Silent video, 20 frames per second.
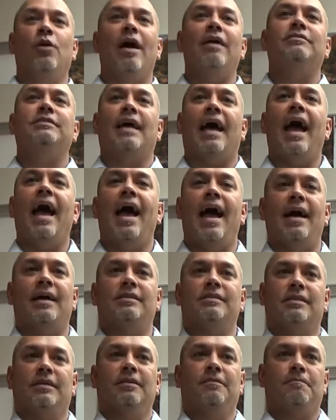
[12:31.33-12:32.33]
have to
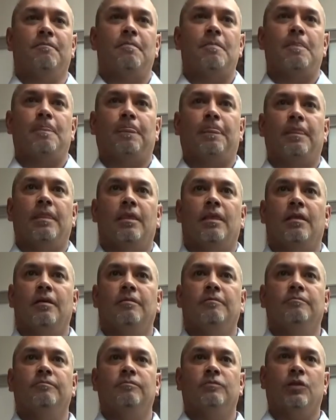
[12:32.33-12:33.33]
ask.
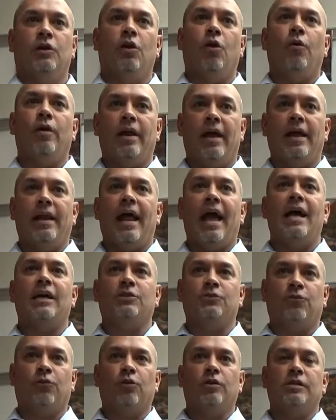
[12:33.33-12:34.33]
And
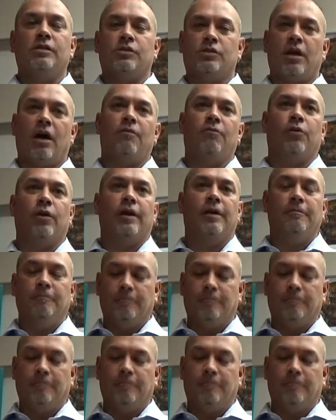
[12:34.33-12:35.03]
ask for a discovery.